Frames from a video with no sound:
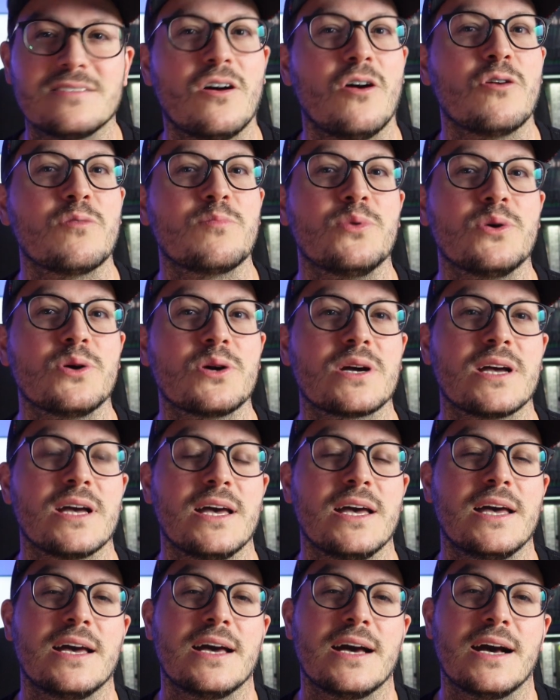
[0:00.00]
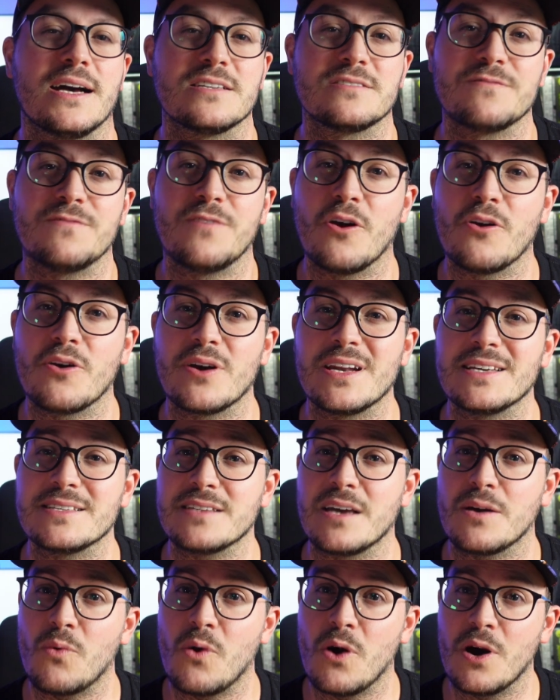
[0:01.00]
Hulk book as far in as
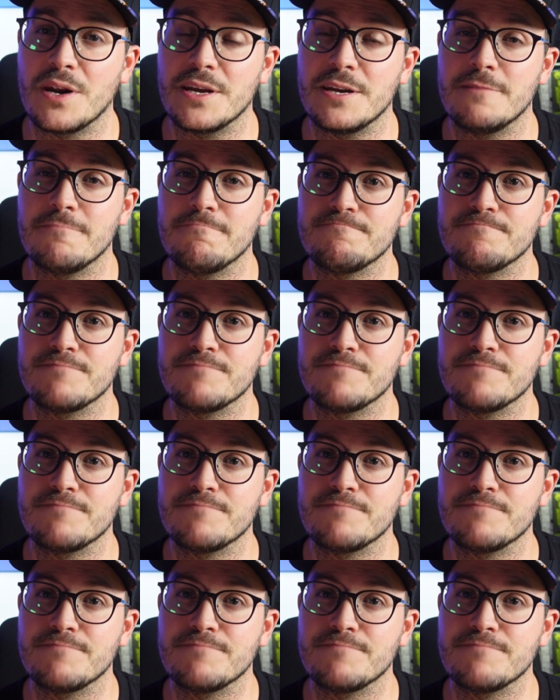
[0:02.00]
I wanted,